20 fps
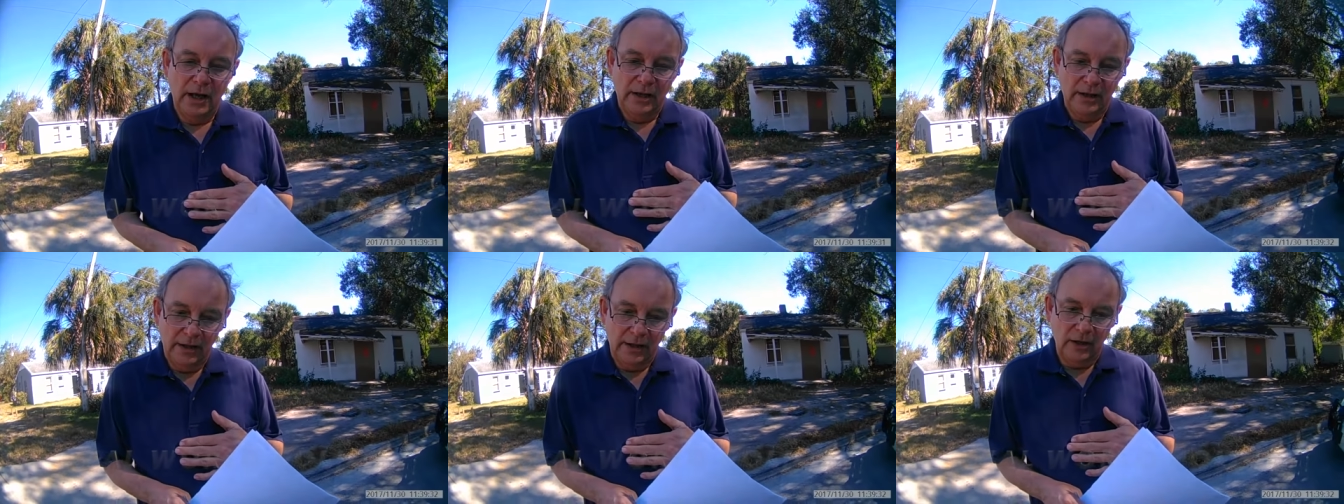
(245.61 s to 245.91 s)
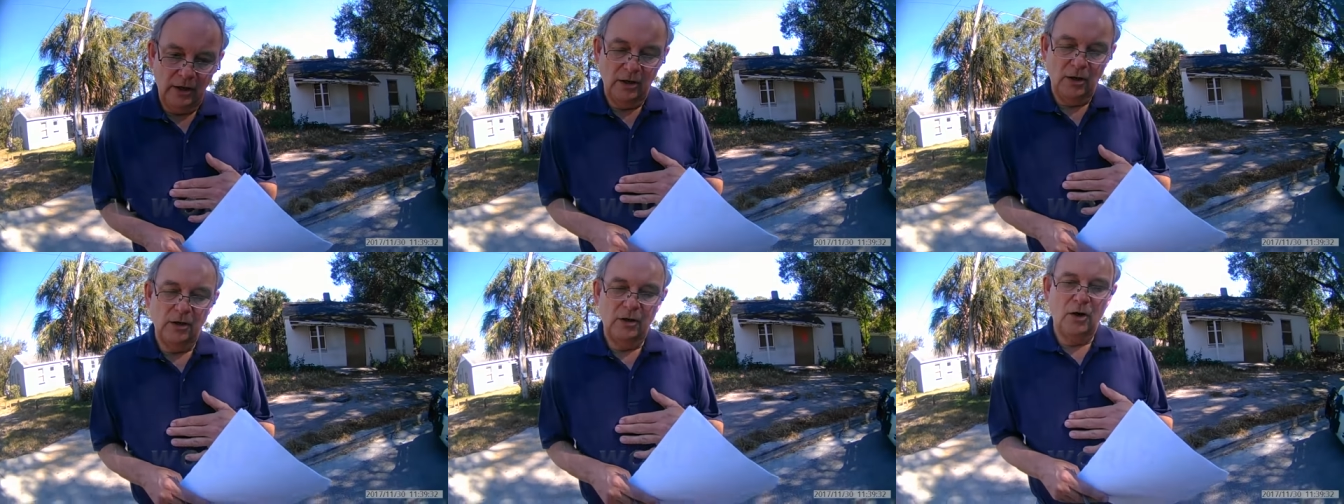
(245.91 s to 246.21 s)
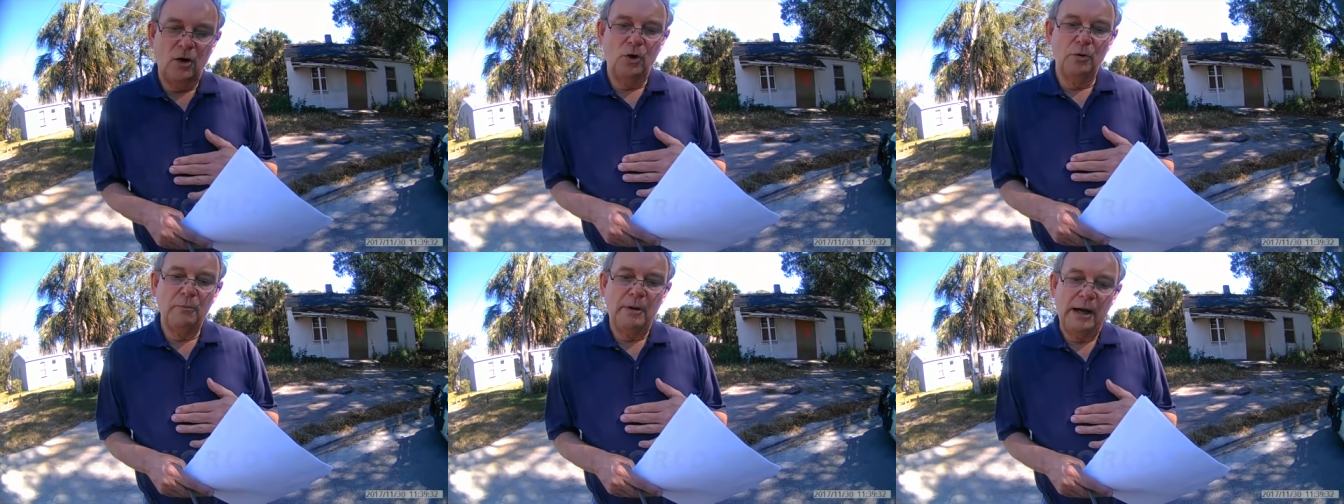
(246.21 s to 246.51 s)
Yes,
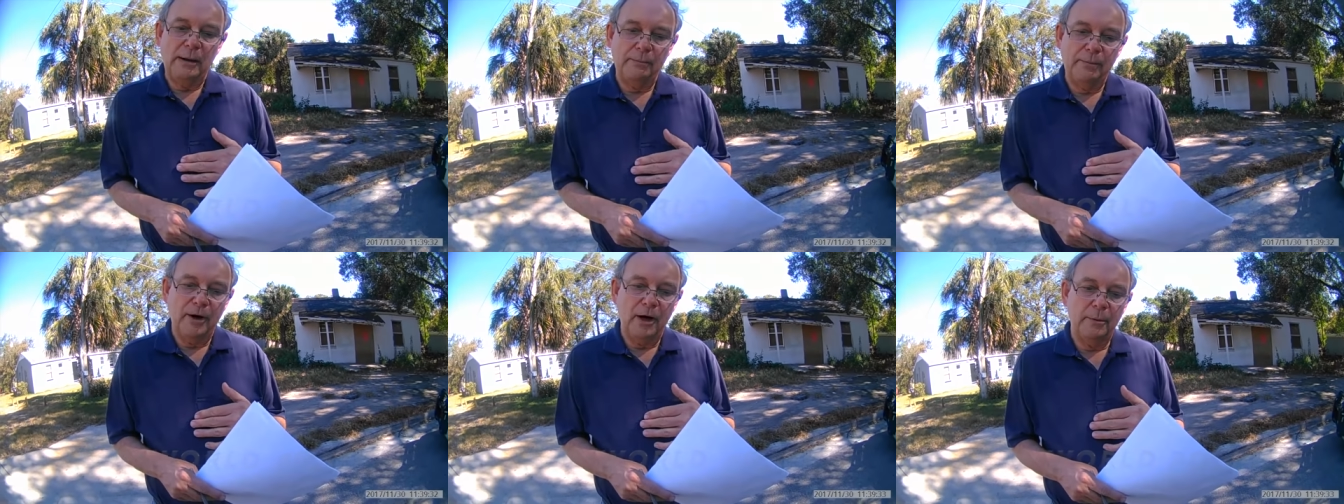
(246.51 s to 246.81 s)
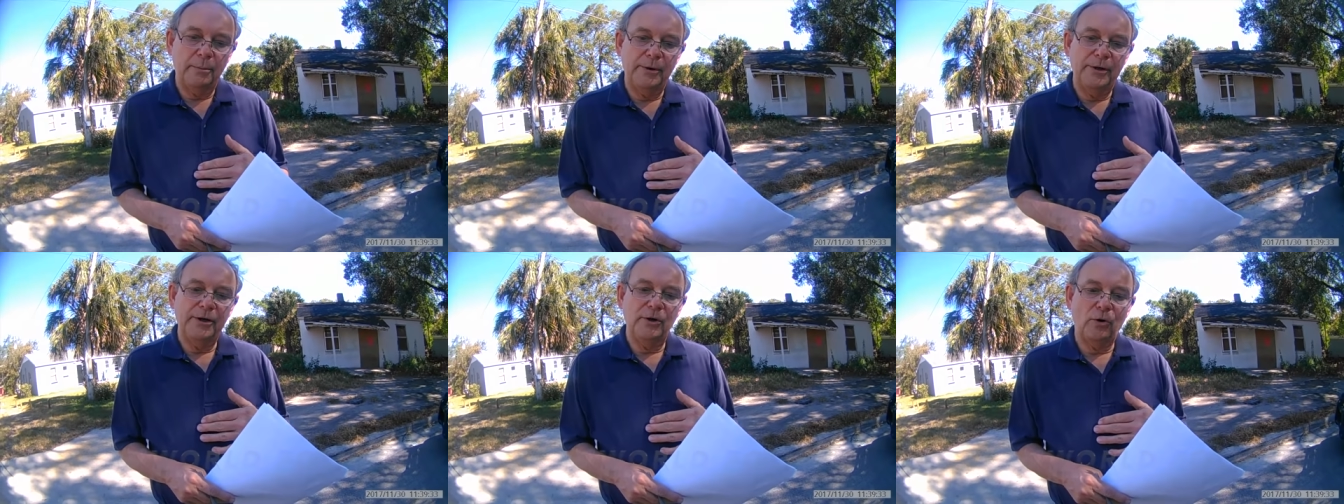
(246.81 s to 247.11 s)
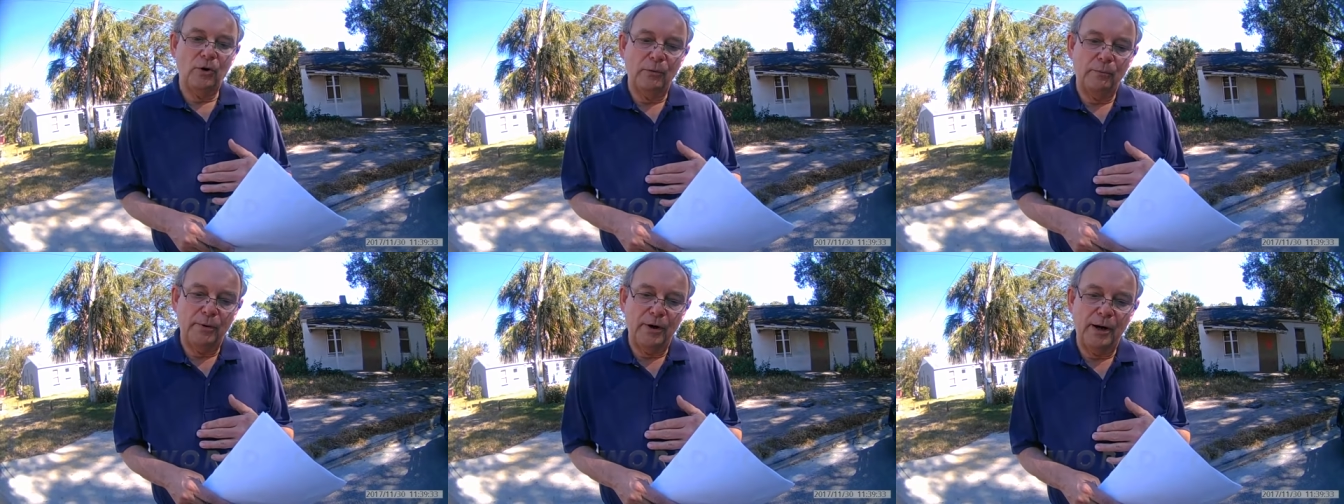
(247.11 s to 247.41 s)
on my property
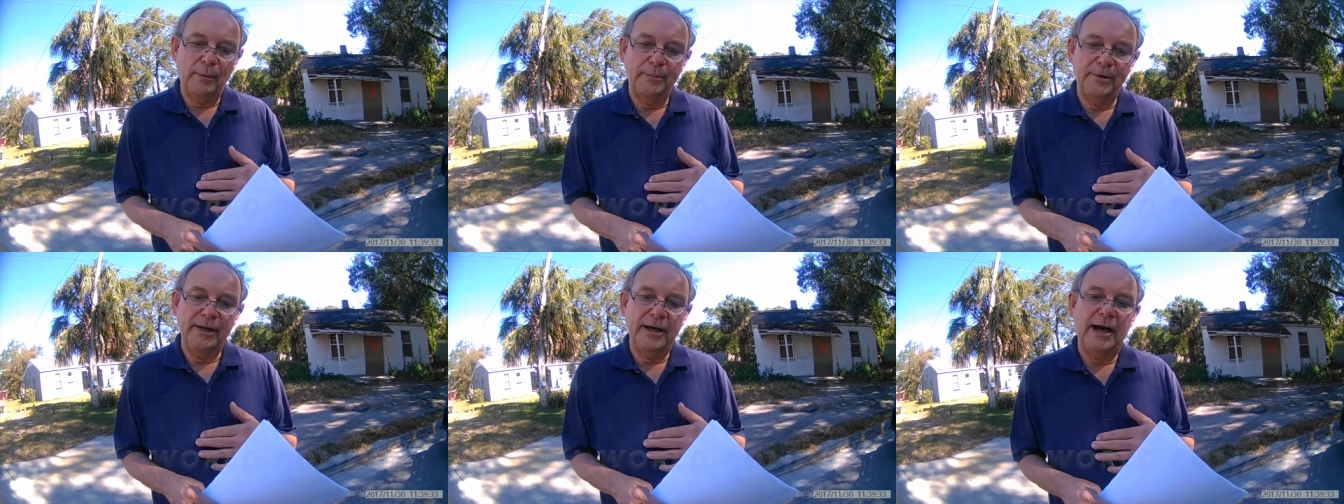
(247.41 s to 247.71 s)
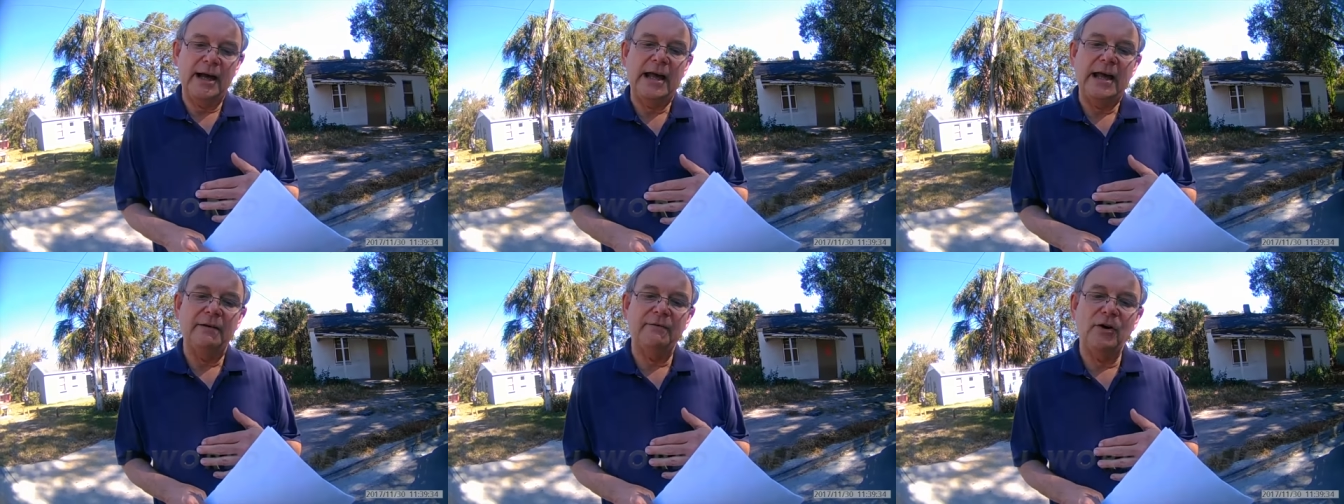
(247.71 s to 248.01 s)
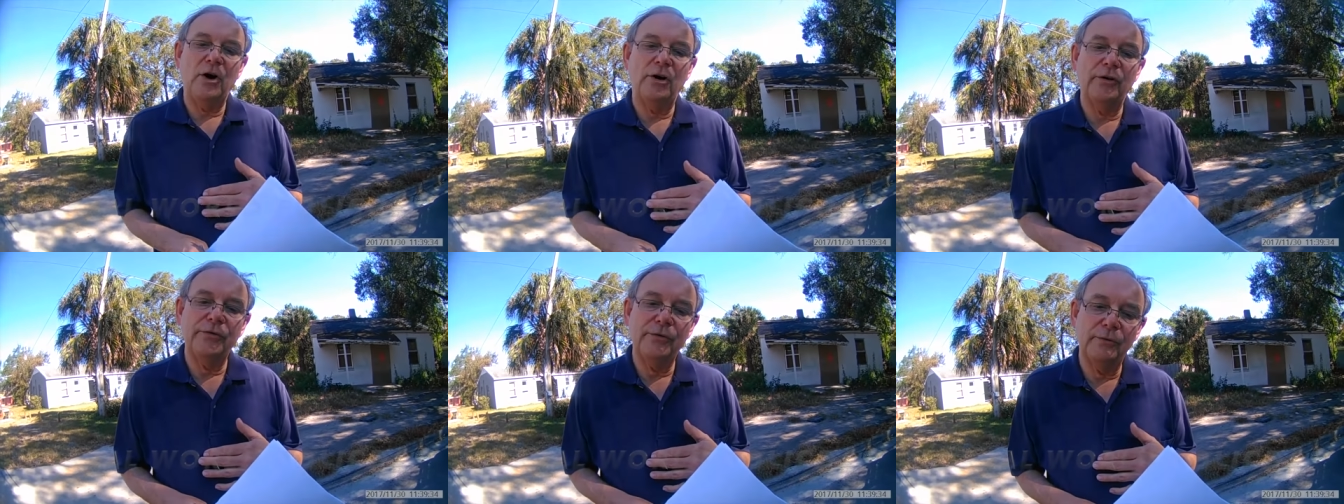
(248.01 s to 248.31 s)
or a property I have
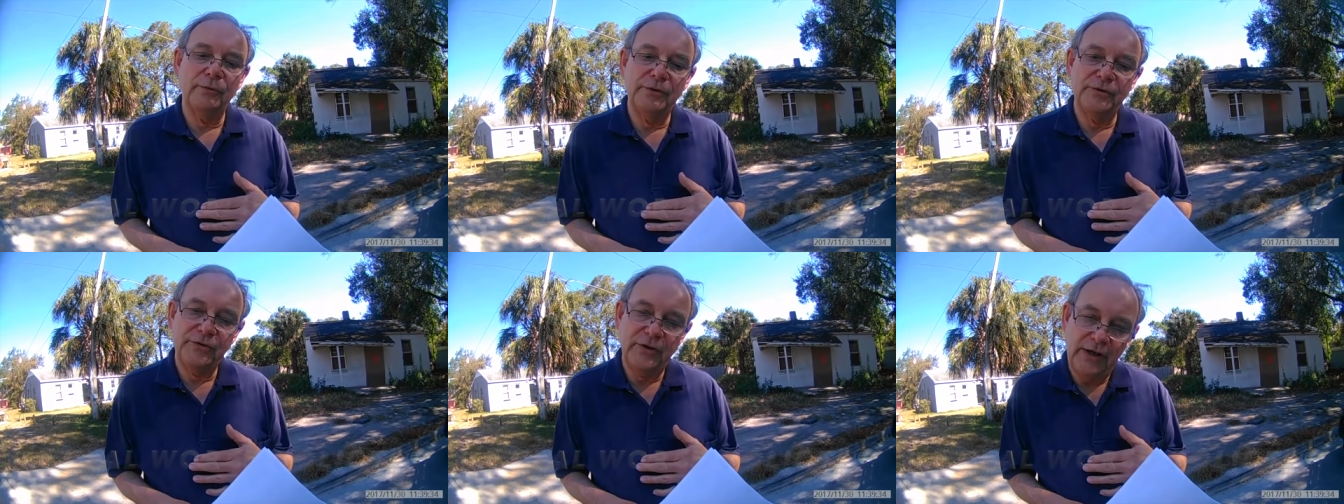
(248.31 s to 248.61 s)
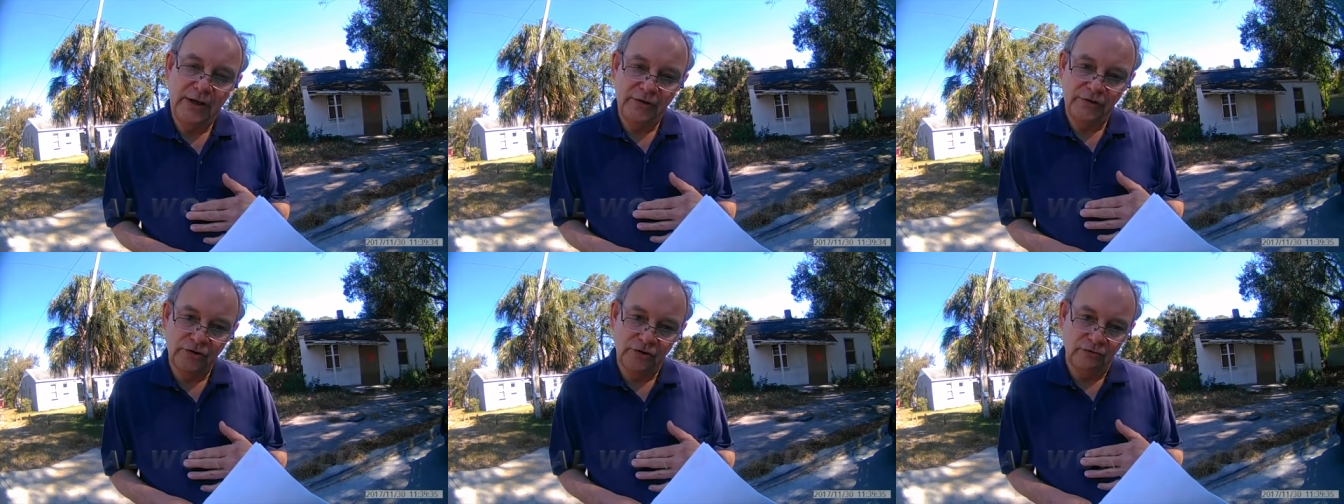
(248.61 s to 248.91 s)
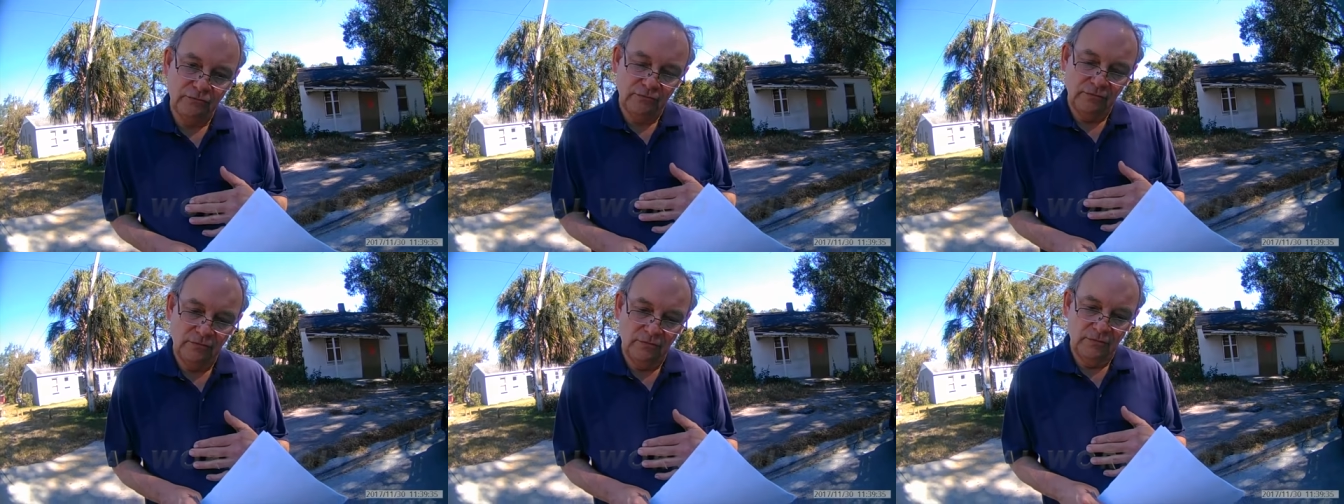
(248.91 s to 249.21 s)

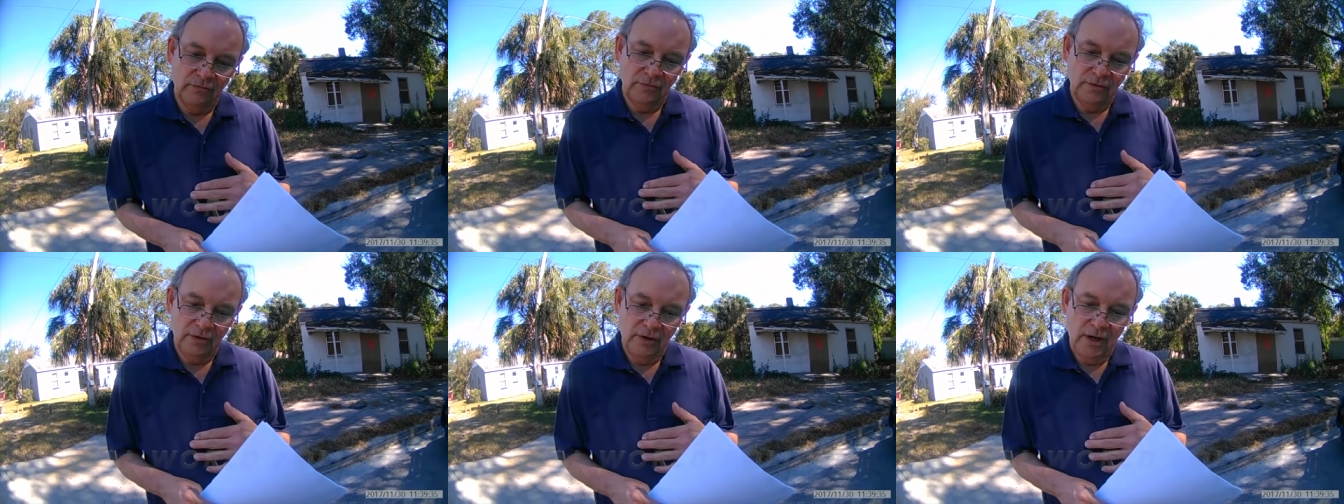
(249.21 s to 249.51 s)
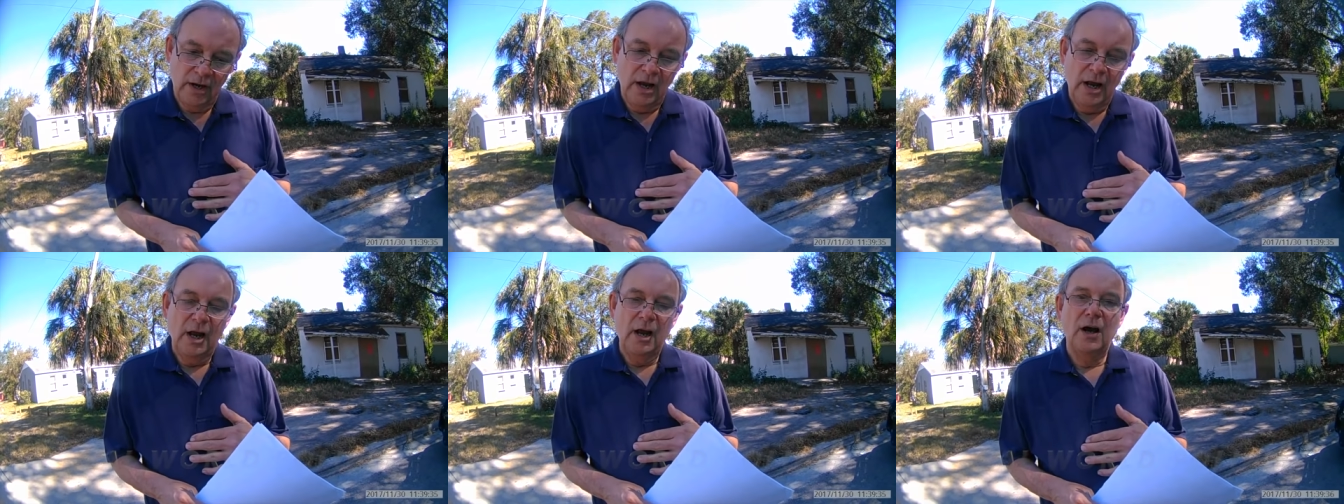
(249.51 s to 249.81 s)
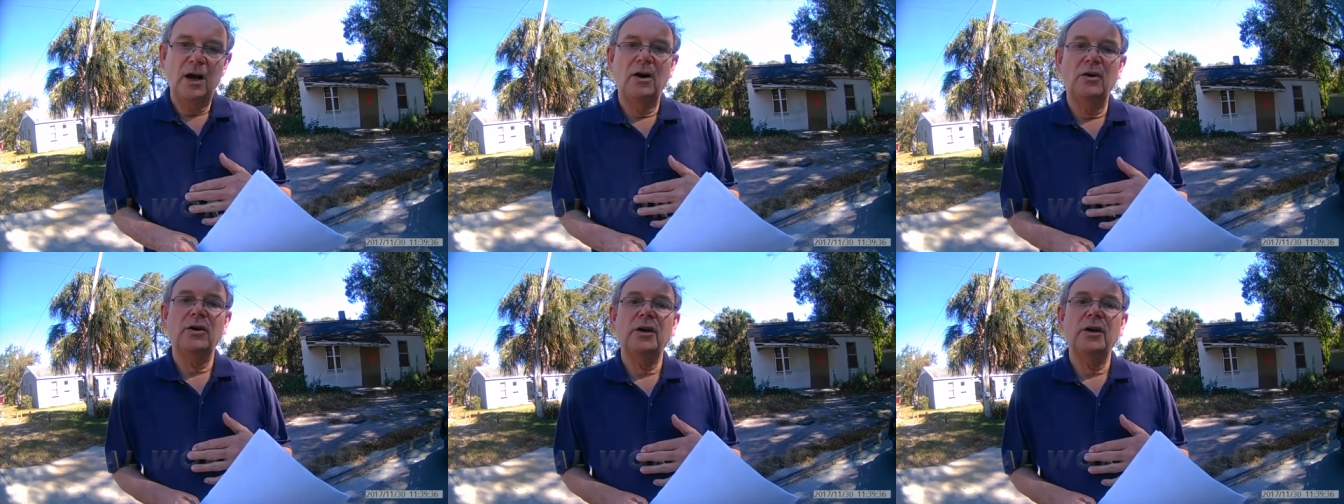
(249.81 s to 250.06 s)
authorization. You have to prove that you